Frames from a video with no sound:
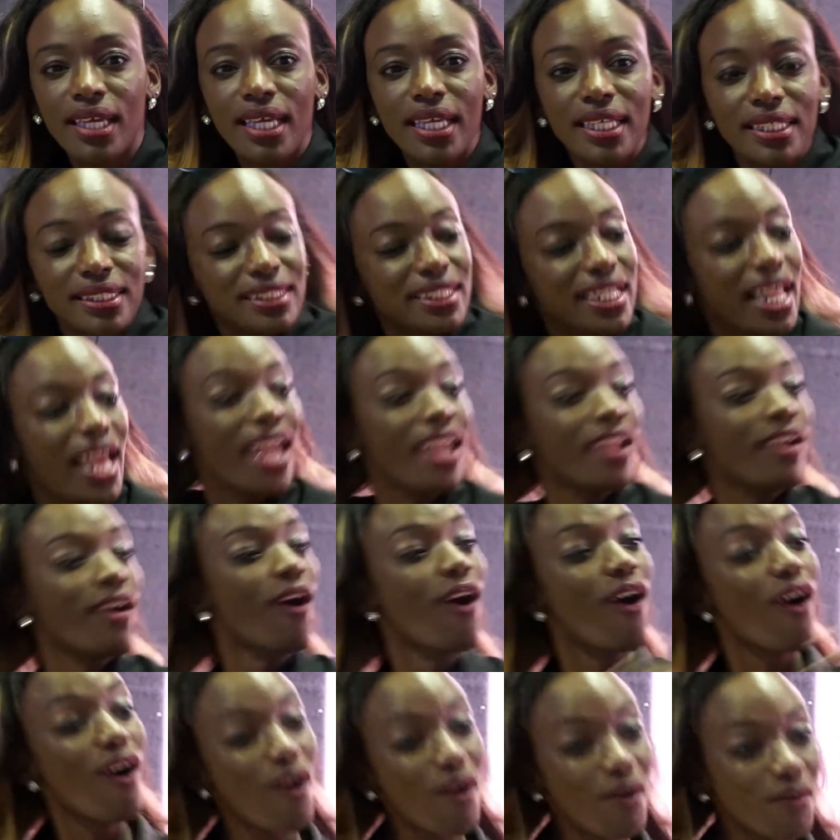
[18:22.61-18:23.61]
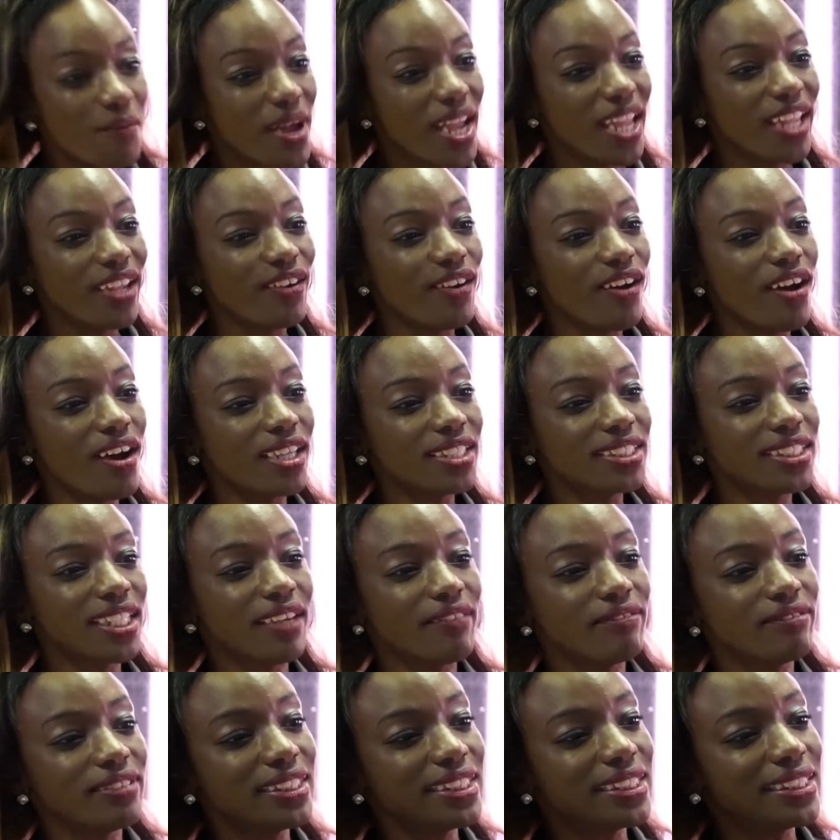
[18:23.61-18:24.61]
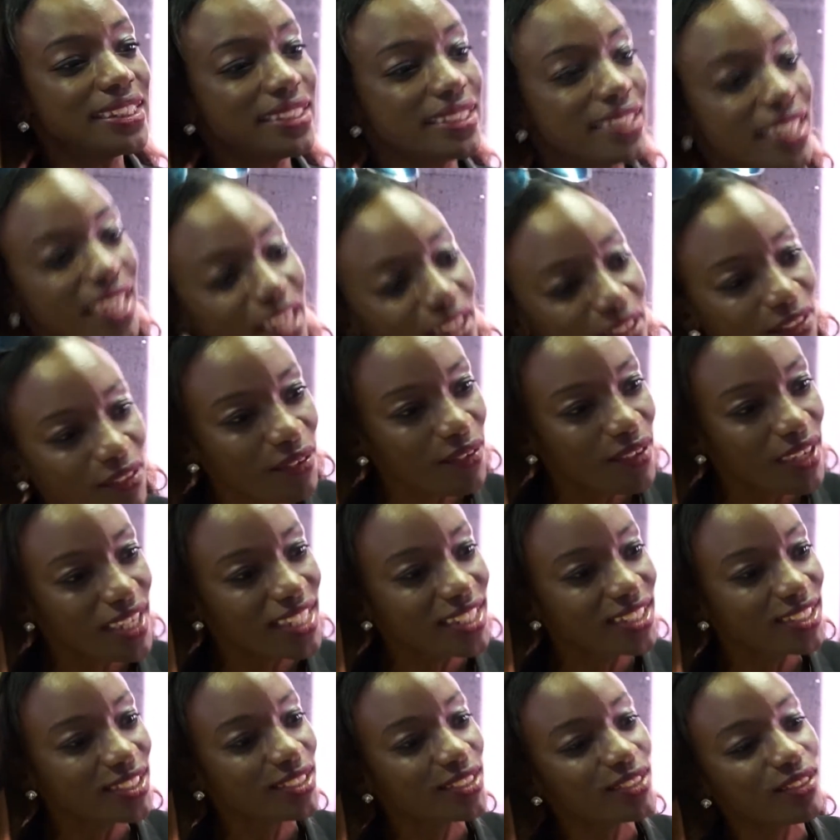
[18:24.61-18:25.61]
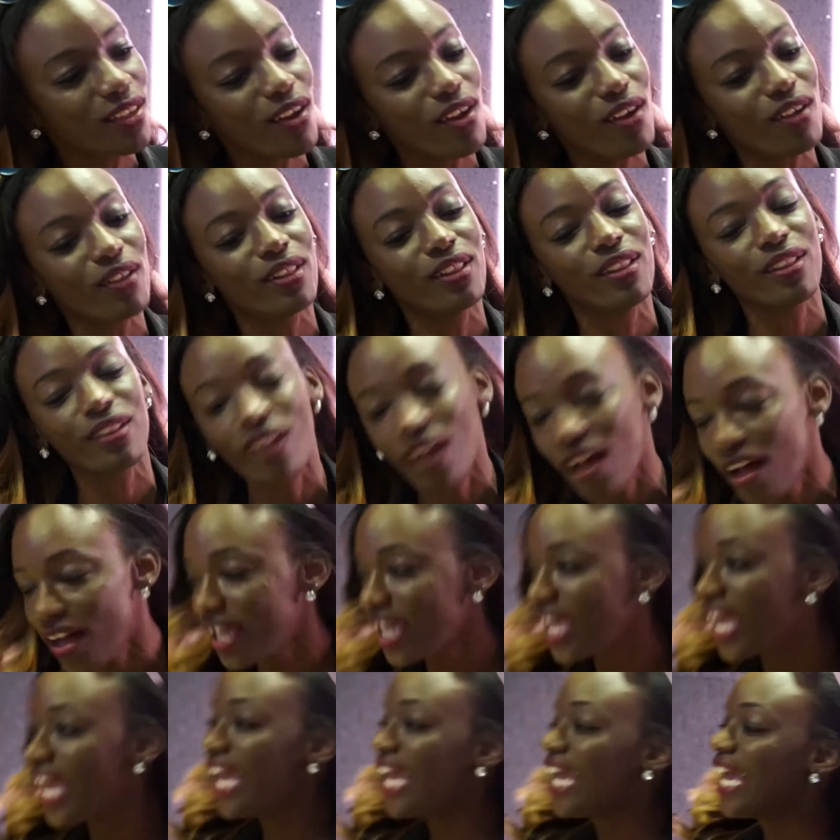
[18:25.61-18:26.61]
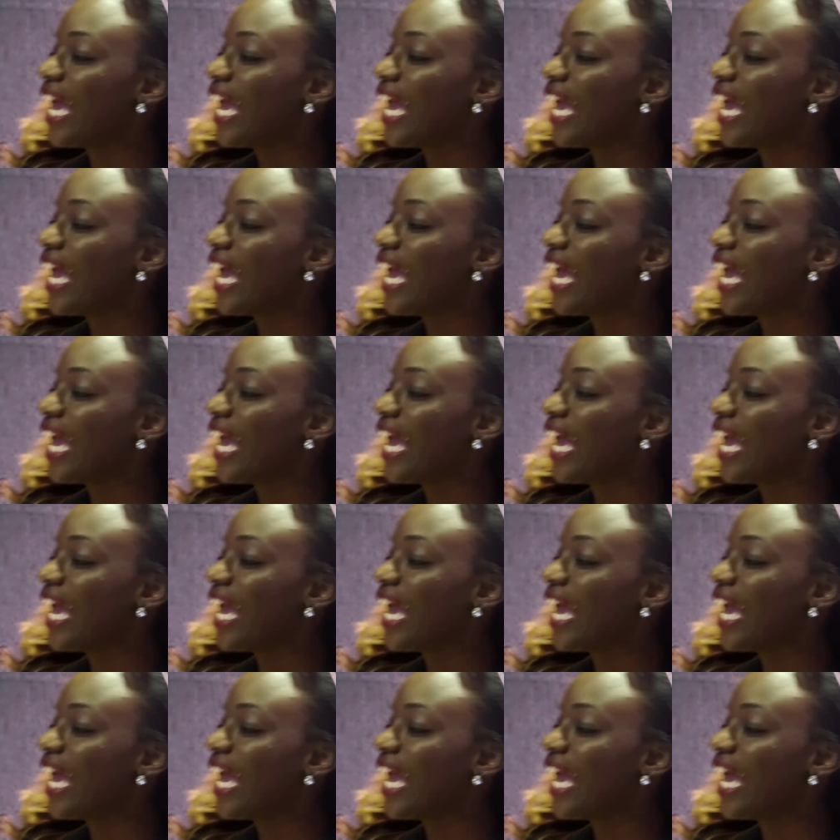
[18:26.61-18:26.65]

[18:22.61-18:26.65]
It's like, oh my gosh, I haven't seen you in so long.